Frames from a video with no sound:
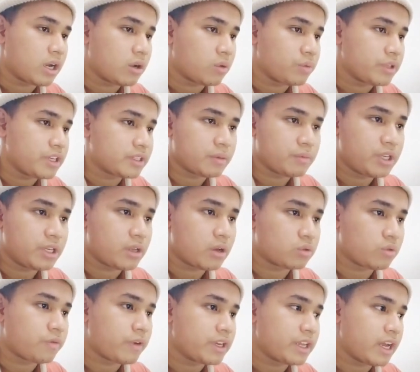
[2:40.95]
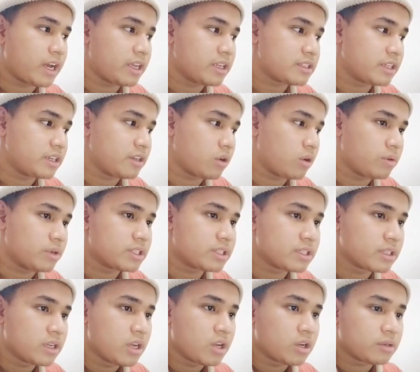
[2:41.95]
determine how to find the highest and the lowest
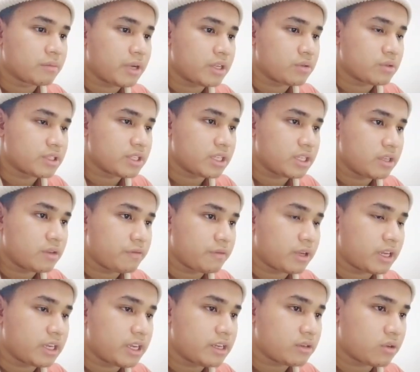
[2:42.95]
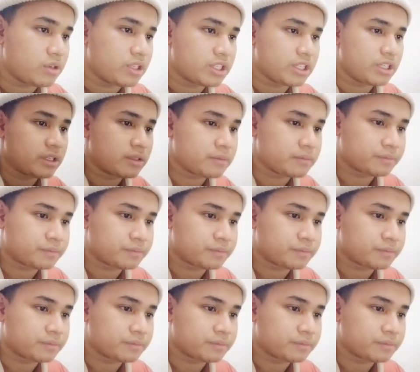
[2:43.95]
by using the if and then condition.